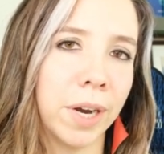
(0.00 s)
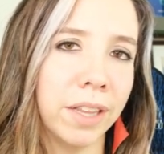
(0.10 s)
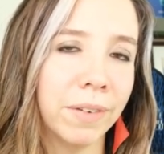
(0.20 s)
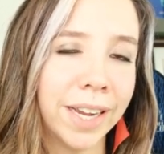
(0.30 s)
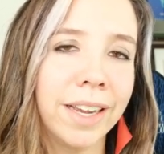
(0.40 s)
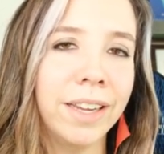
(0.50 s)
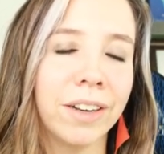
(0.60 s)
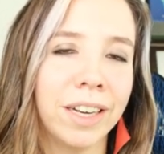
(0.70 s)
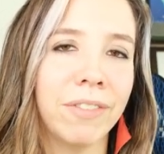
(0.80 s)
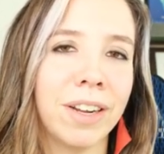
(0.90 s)
by the way, you
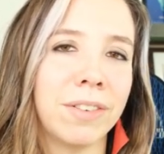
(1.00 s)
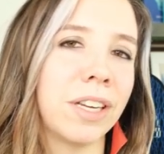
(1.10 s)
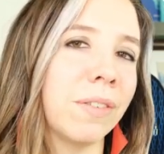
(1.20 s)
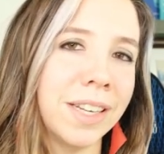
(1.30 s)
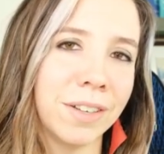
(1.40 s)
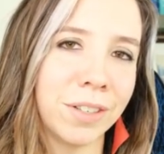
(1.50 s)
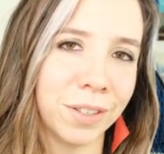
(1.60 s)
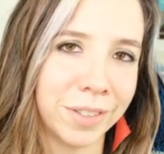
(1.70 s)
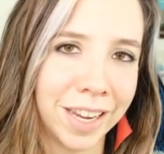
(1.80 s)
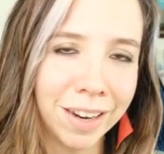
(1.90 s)
don't even have to go research
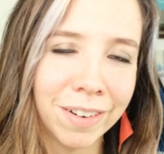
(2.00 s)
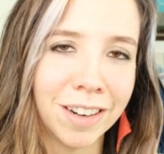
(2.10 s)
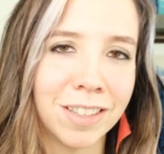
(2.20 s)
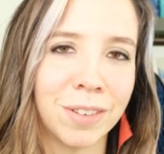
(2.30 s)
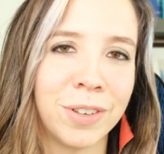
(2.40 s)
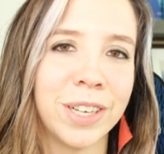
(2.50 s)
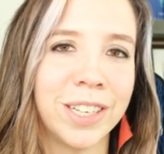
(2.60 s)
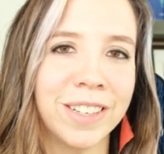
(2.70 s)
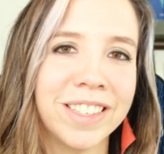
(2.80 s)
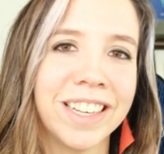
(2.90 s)
those keywords if you're
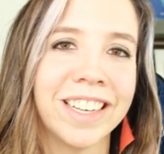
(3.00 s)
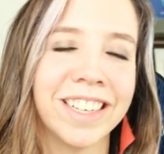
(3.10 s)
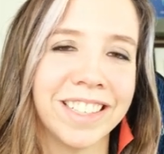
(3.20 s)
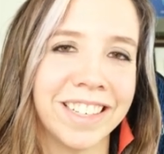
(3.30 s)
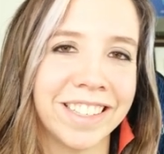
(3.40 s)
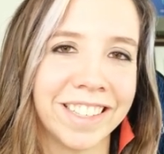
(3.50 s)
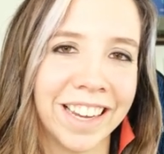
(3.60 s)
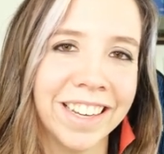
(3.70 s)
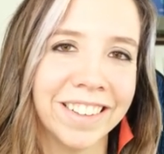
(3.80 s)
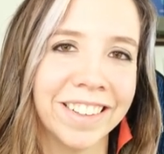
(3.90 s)
using Content at
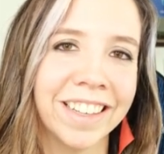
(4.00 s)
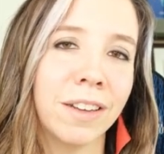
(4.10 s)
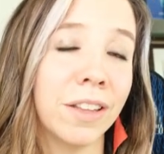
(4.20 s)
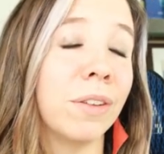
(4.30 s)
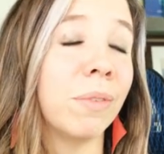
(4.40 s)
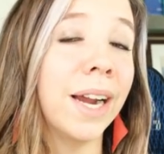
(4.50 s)
Scale. On the